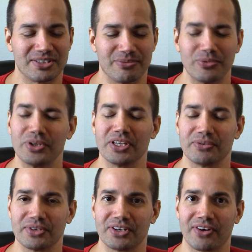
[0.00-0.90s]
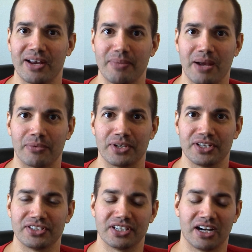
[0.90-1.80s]
some really, really great
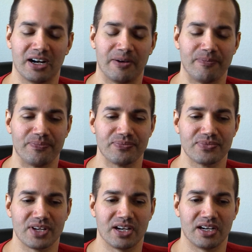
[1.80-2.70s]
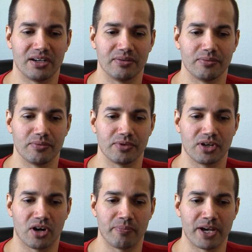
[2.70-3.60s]
memories. You know,
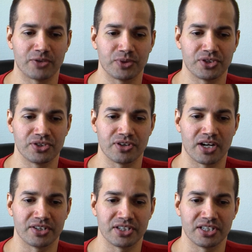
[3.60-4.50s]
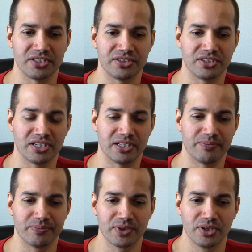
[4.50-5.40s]
our best wishes are out to his
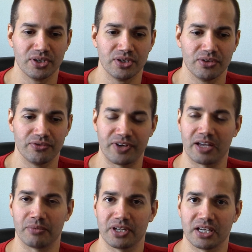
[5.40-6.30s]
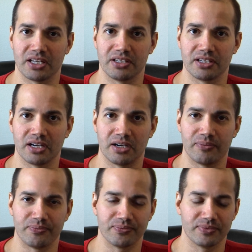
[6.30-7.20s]
family and
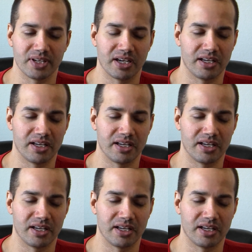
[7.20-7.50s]
loved